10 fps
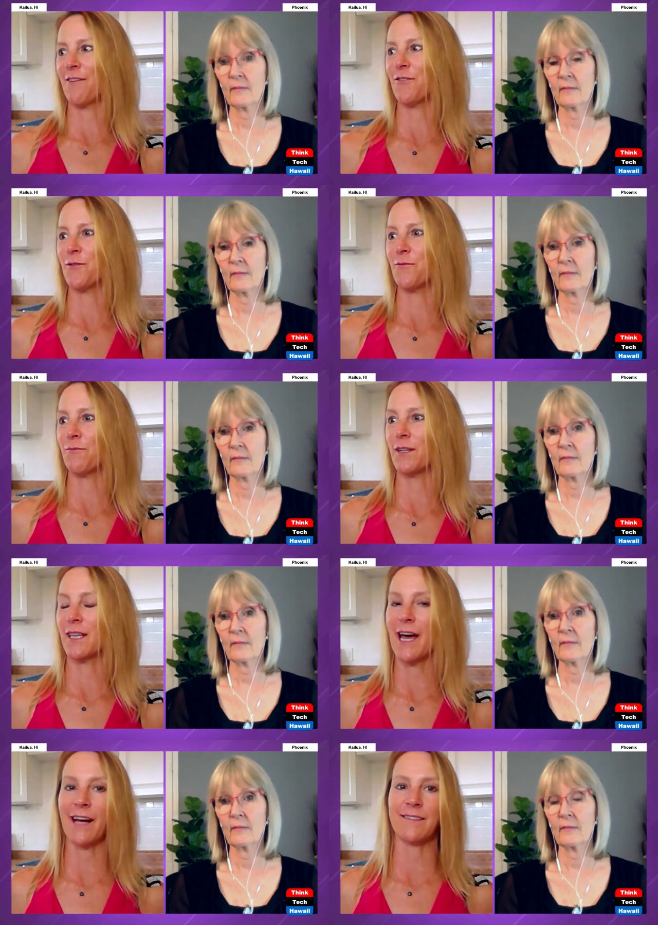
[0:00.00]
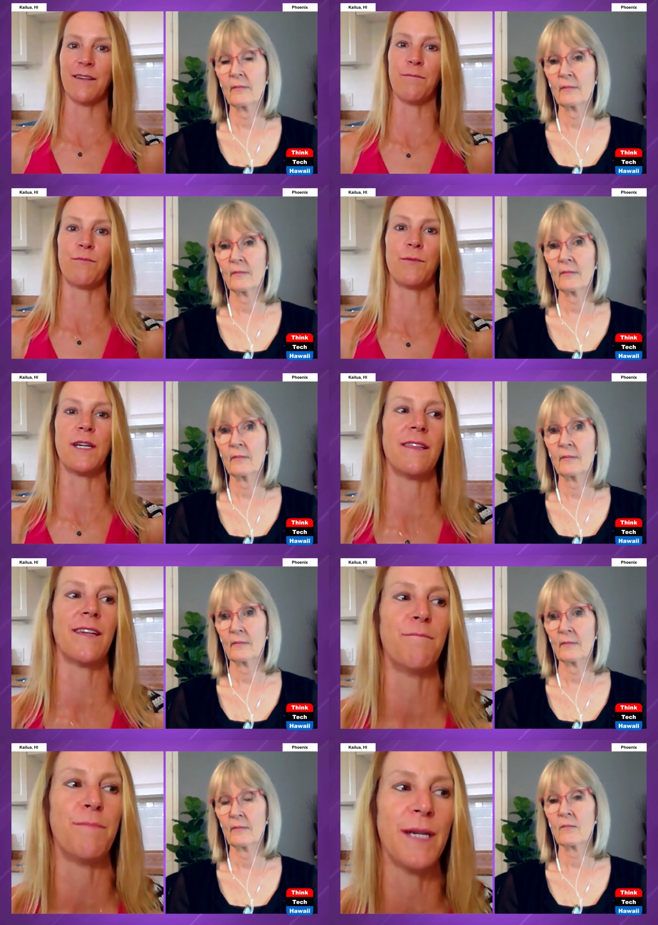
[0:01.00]
Speaker 1: have her relax and
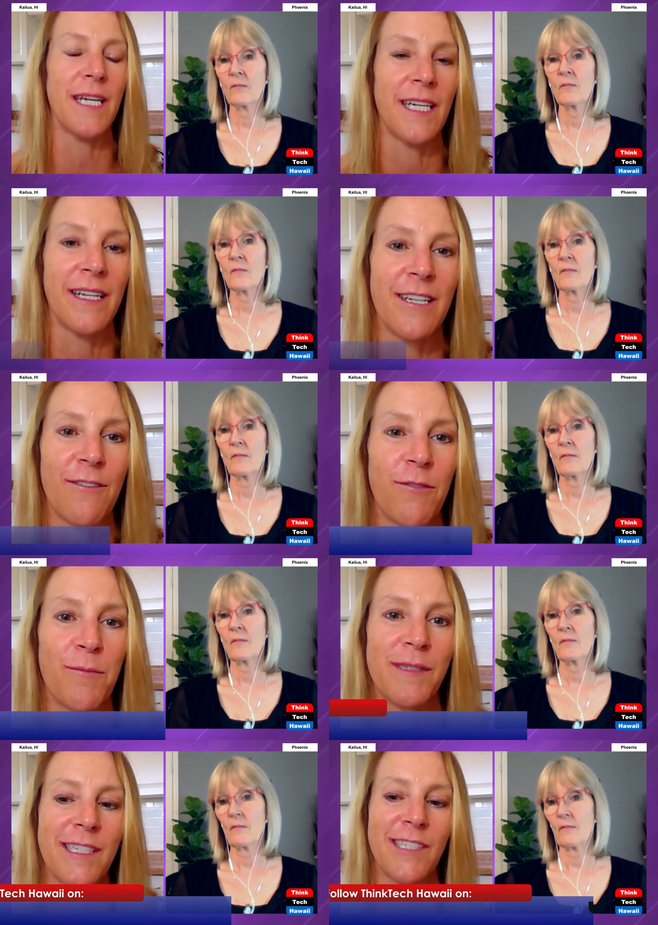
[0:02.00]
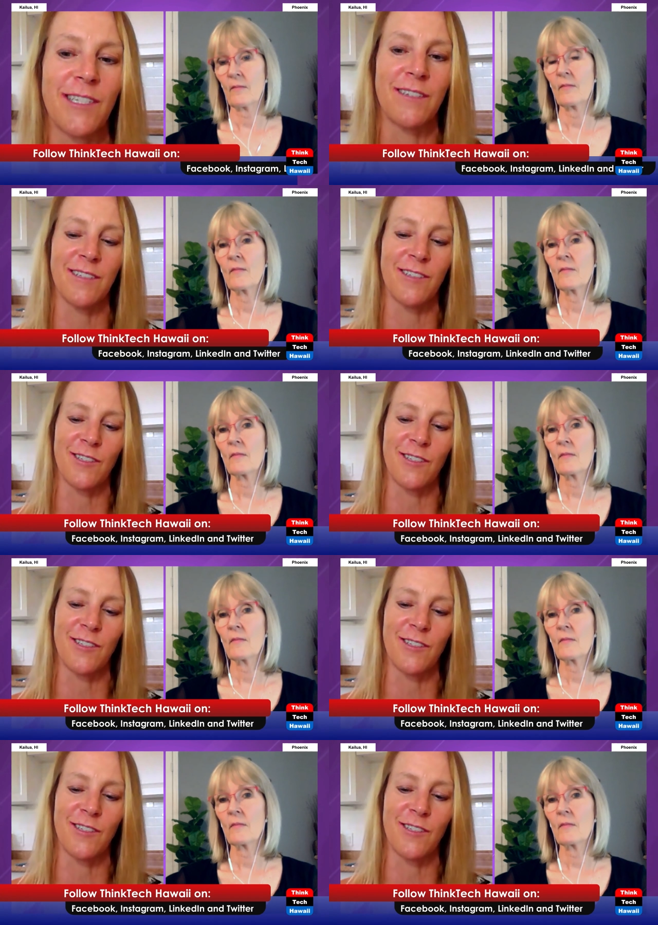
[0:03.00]
breathe and be in a different position to